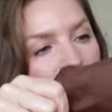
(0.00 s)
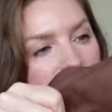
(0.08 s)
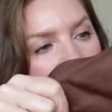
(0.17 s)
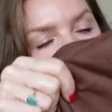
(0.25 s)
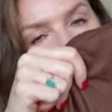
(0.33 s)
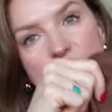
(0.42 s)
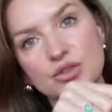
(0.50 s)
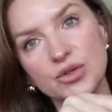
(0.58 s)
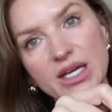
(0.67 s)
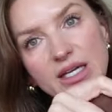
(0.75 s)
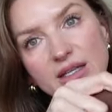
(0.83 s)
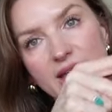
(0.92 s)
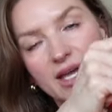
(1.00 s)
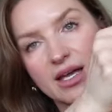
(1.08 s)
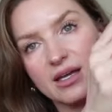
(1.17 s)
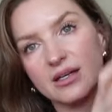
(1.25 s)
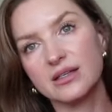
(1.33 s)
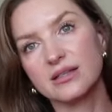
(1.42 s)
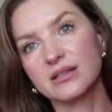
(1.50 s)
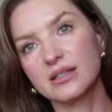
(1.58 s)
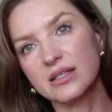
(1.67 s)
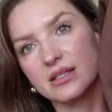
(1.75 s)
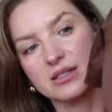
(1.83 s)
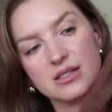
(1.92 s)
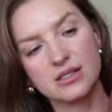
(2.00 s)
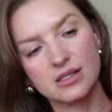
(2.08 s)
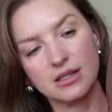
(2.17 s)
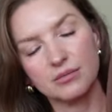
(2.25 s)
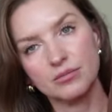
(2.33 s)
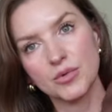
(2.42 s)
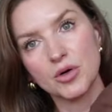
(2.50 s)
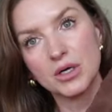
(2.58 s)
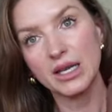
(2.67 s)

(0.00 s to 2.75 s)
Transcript: is straight and it's more